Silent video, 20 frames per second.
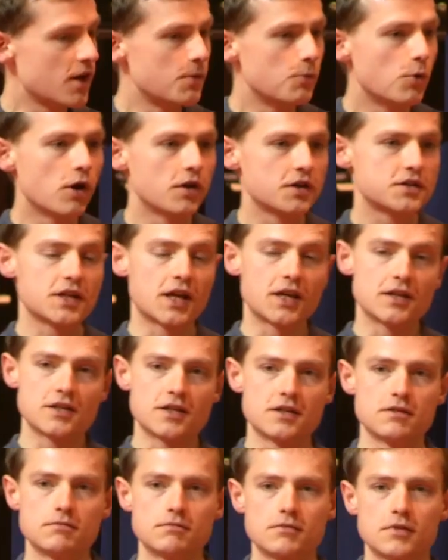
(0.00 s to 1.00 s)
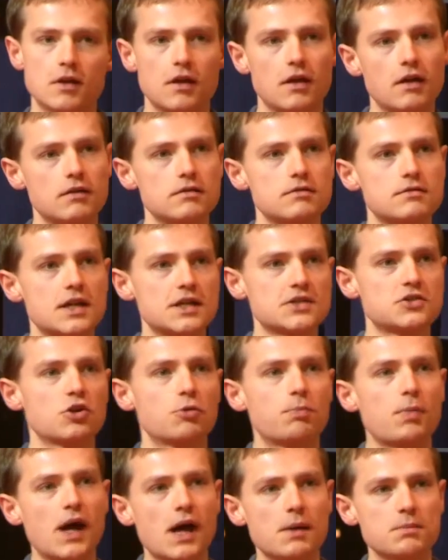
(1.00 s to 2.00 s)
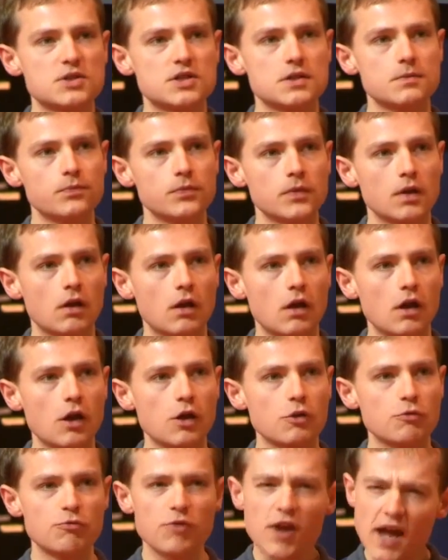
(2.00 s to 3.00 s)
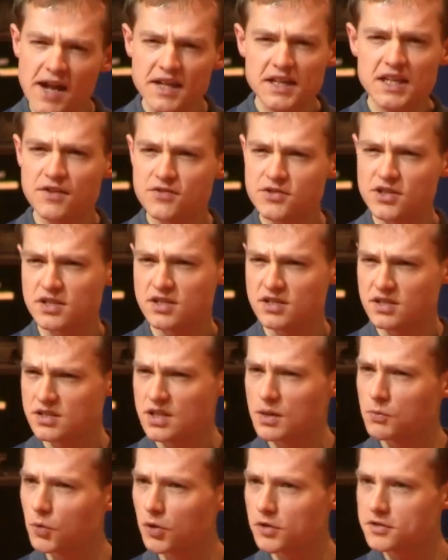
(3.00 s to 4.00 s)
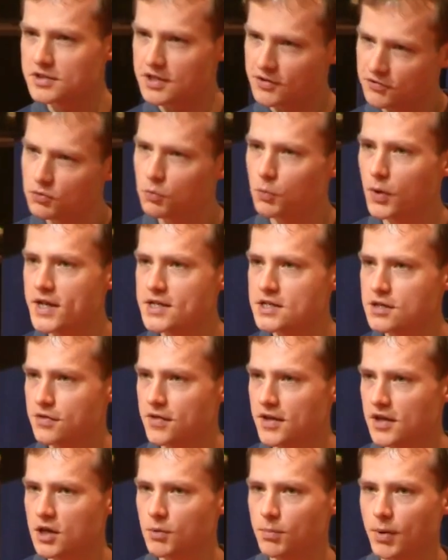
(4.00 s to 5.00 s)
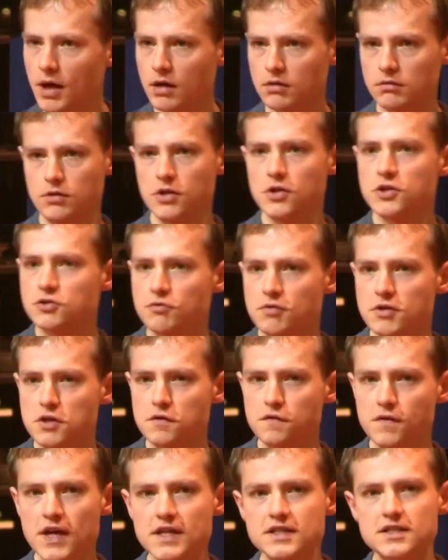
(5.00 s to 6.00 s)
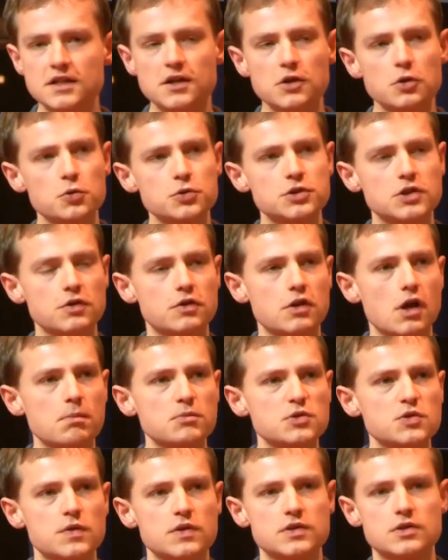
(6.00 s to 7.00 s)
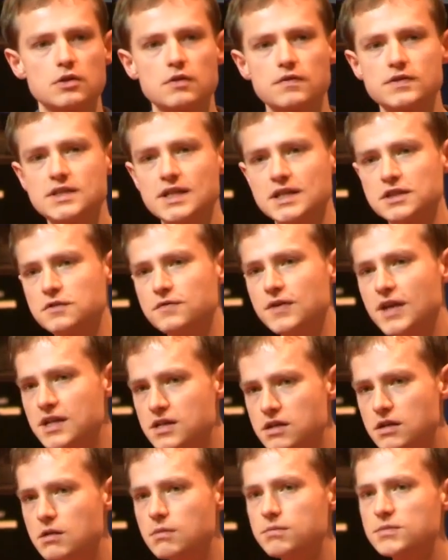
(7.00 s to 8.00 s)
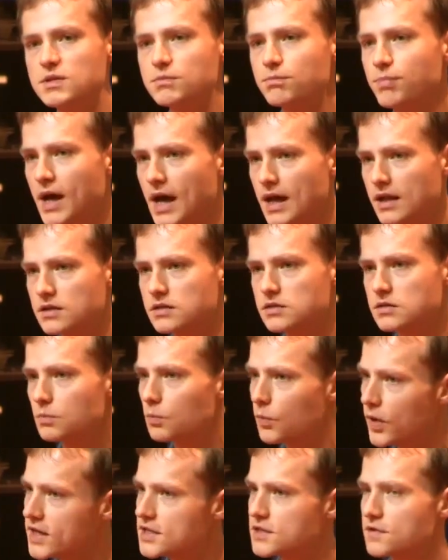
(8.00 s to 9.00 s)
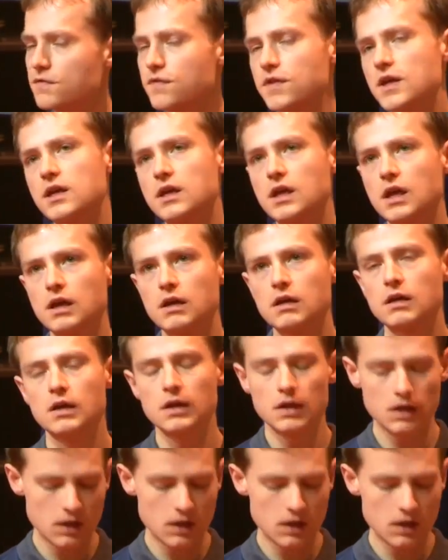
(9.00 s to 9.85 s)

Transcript: frameworks and in desktop apps, React gives us a somewhat different way to think about the user interface, and it also comes with a sort of a set of idioms and patterns and ways of thinking.